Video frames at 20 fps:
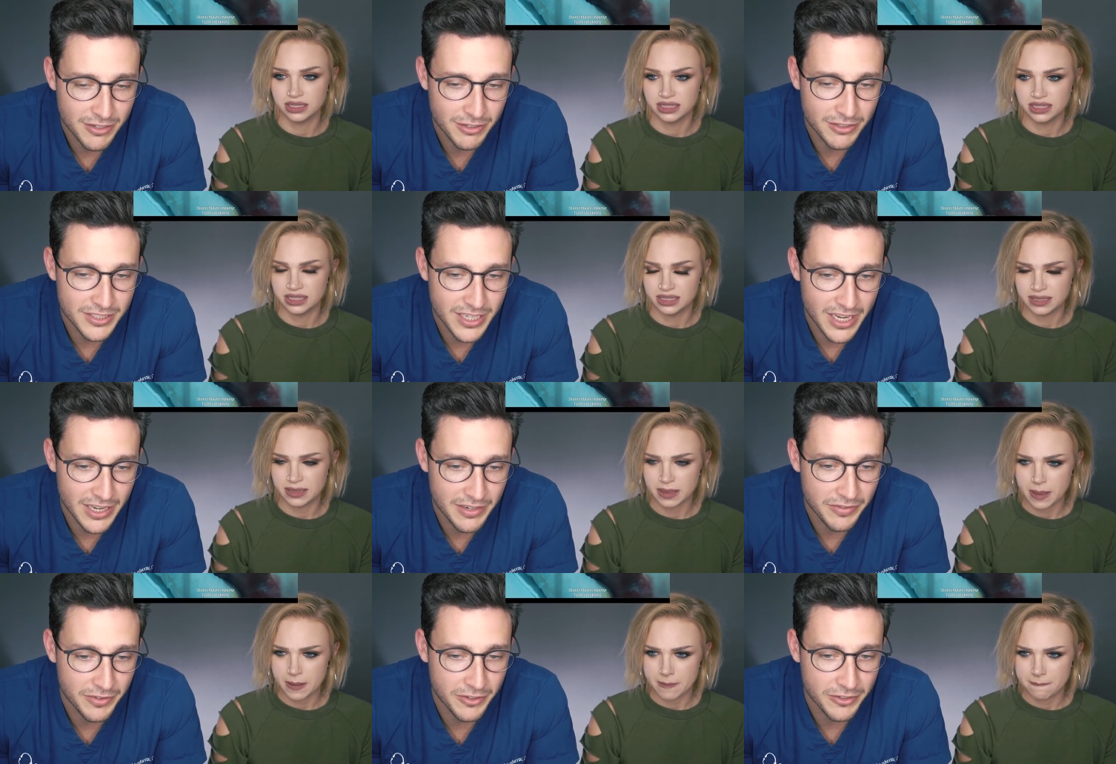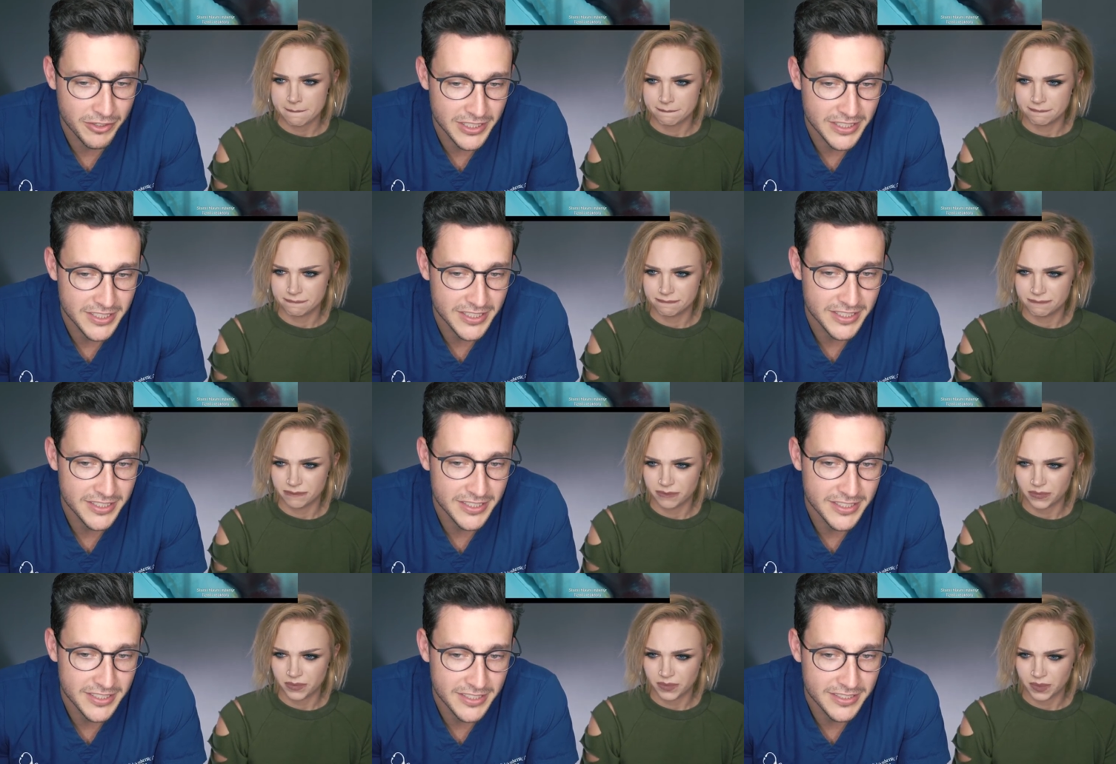Speaker 1: called
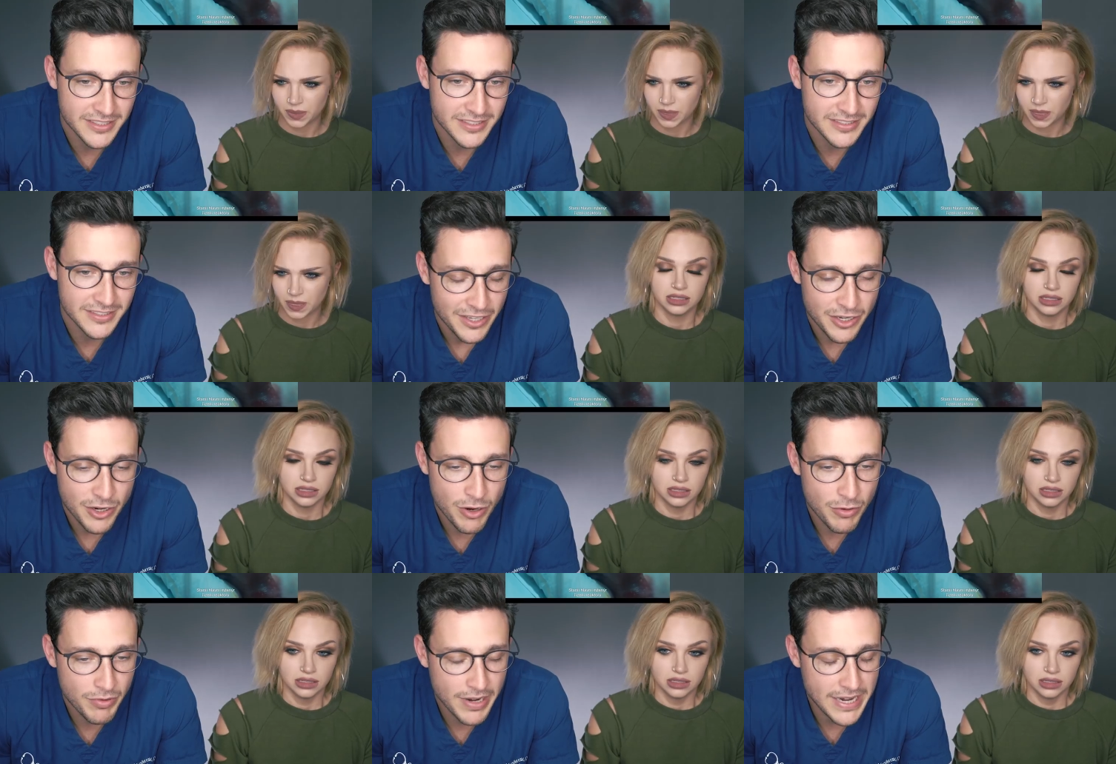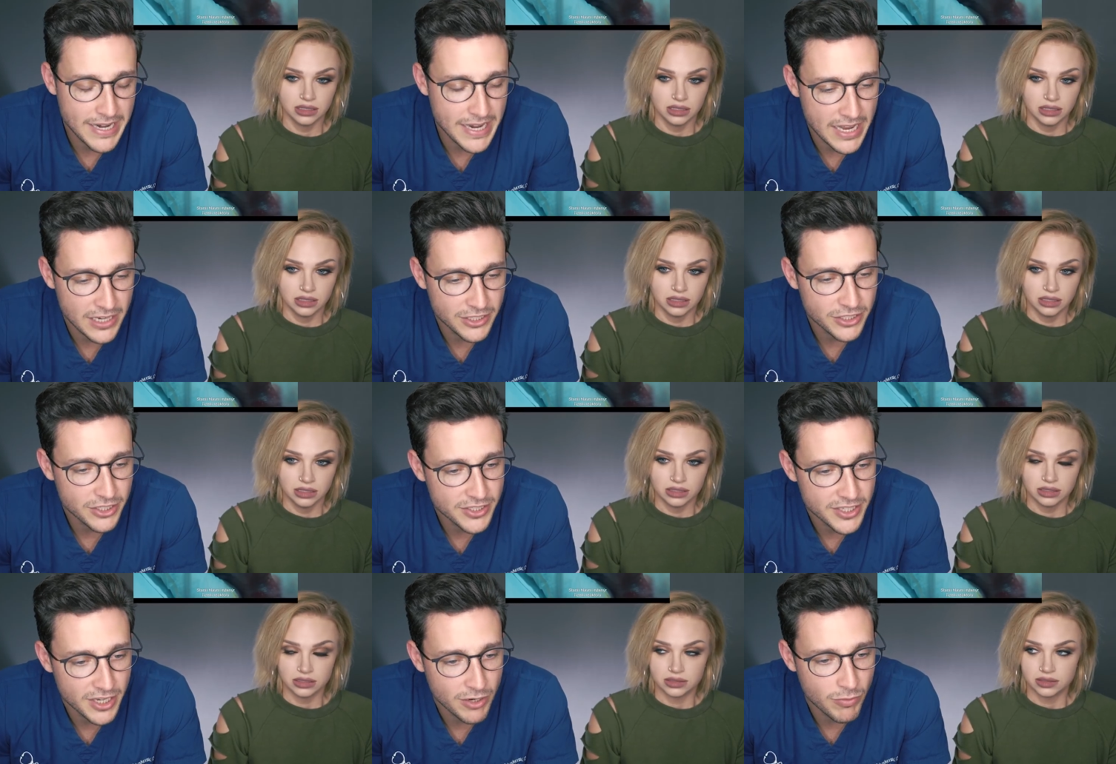diaphoresis. You know,
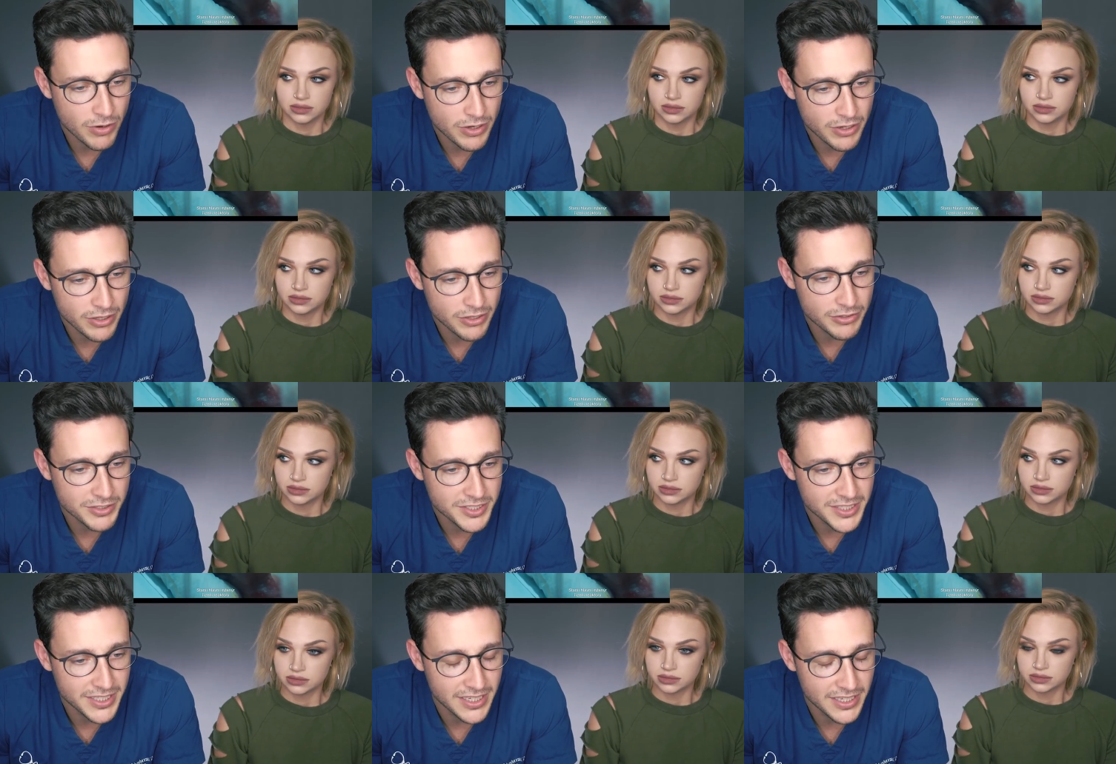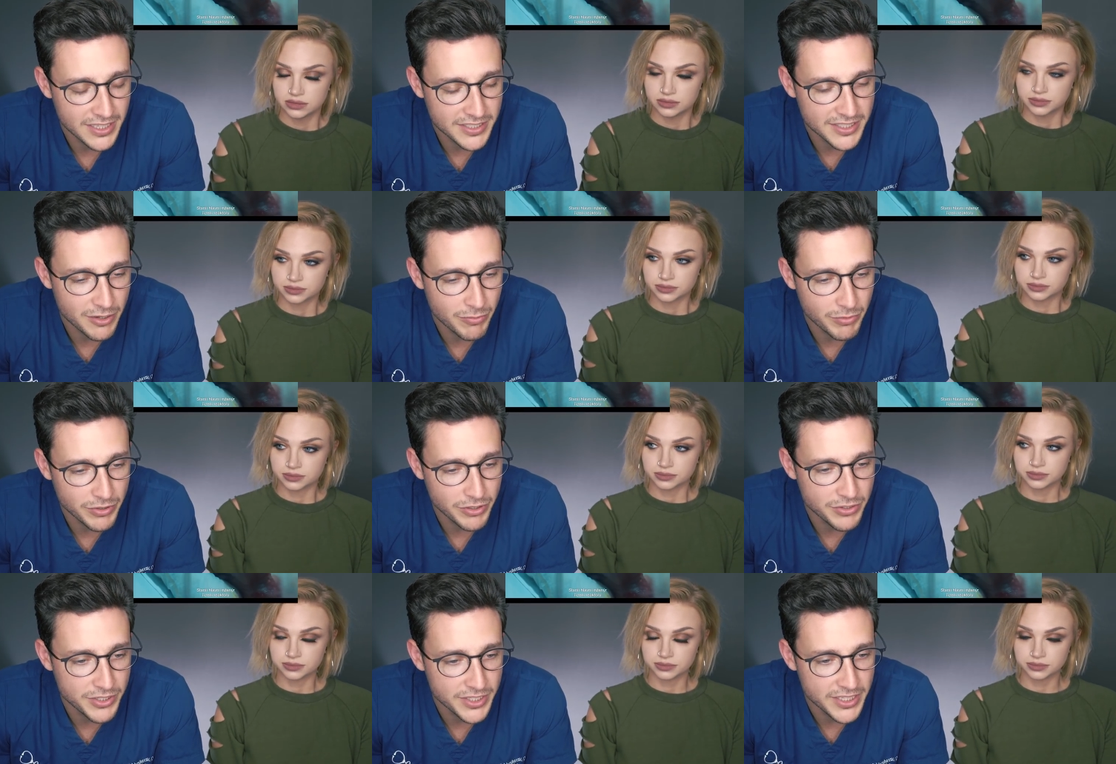radiation's like one of those things, like when
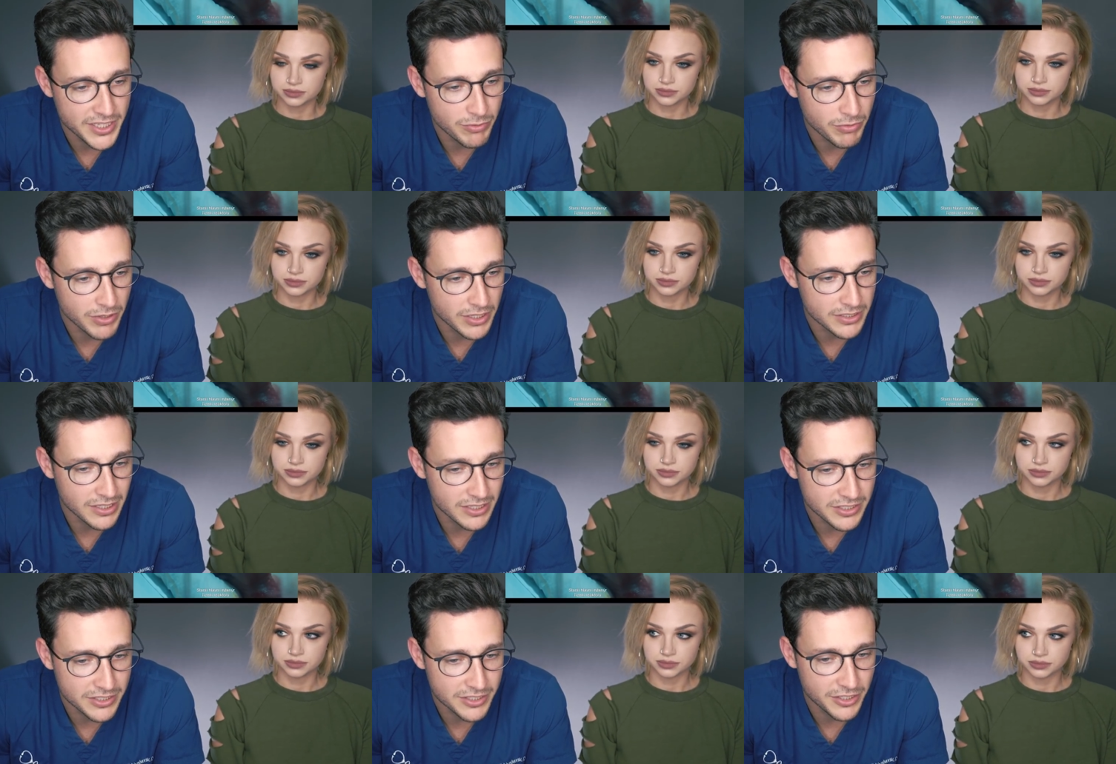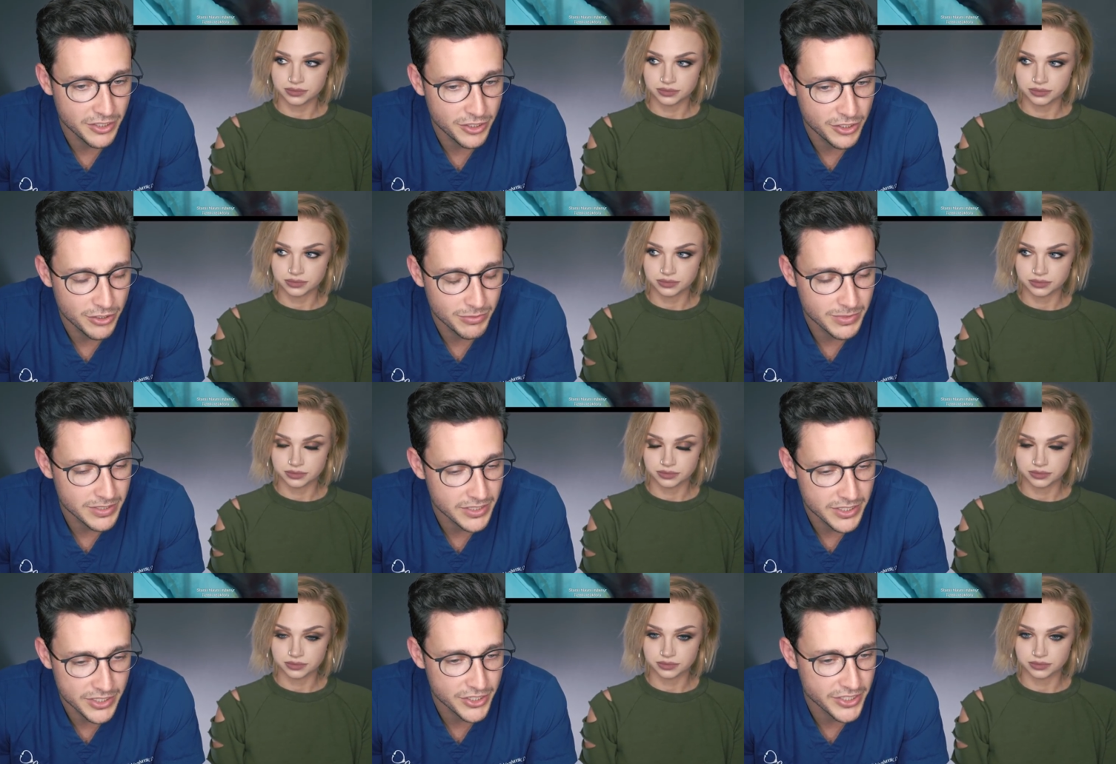you see what it does to
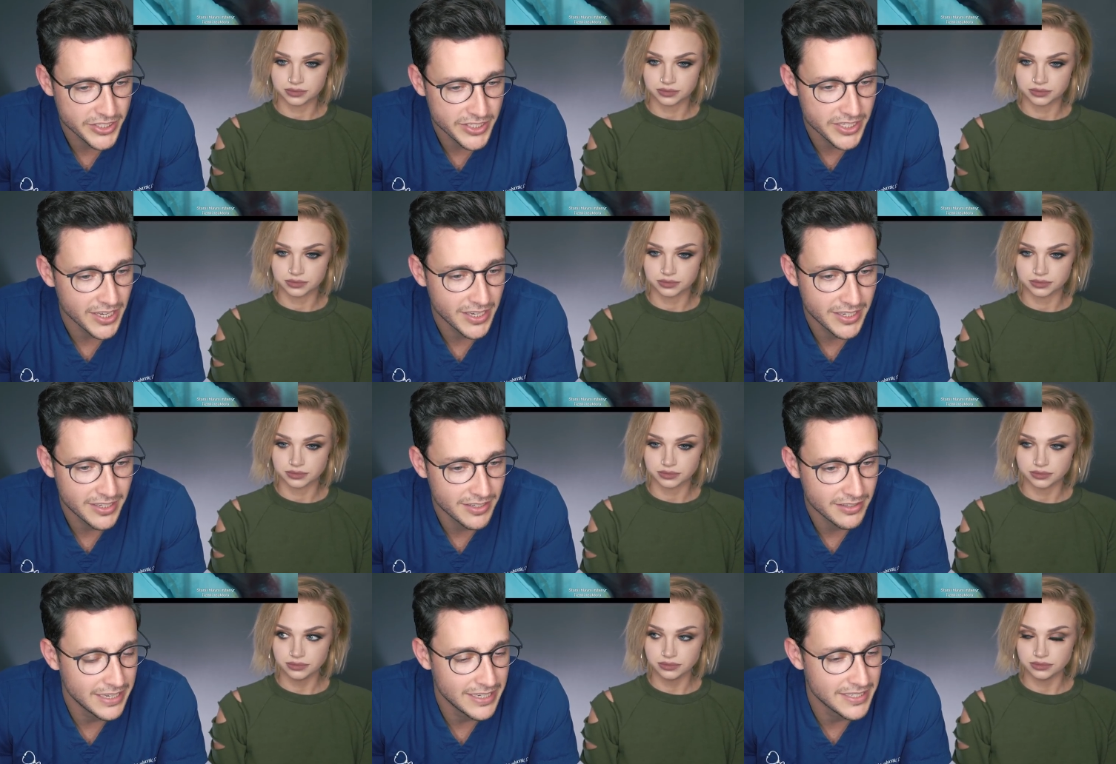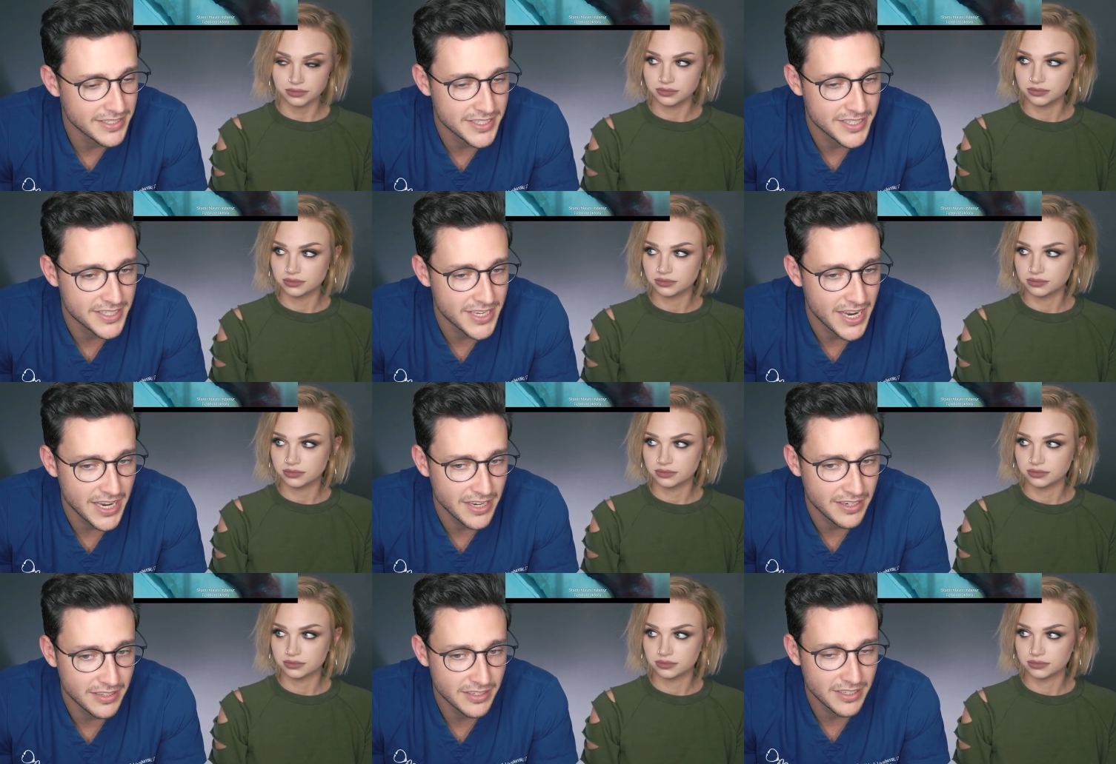humans, it's just like insane.